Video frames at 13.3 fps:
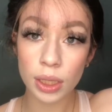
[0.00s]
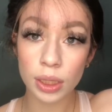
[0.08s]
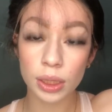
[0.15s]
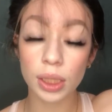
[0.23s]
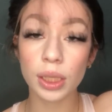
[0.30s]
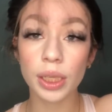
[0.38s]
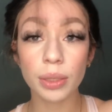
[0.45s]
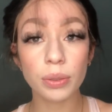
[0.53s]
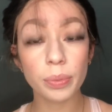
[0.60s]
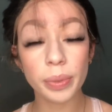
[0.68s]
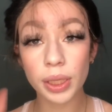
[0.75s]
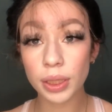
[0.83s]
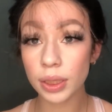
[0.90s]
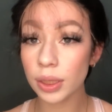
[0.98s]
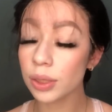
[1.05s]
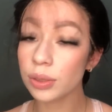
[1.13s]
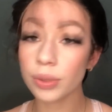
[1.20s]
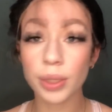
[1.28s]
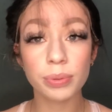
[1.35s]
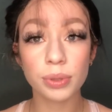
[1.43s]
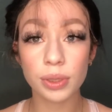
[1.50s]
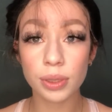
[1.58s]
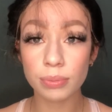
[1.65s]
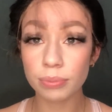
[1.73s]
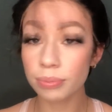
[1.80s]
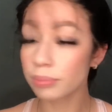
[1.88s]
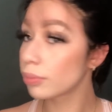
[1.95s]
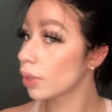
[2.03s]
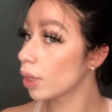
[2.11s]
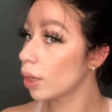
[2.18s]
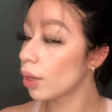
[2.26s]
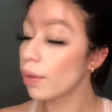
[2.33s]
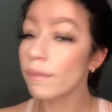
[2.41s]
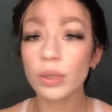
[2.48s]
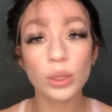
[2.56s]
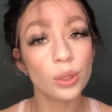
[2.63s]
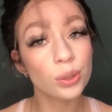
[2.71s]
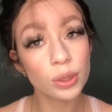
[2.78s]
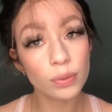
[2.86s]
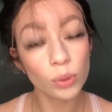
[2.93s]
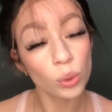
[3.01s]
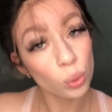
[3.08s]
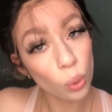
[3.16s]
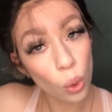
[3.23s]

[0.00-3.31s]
The link will be in the description for those of you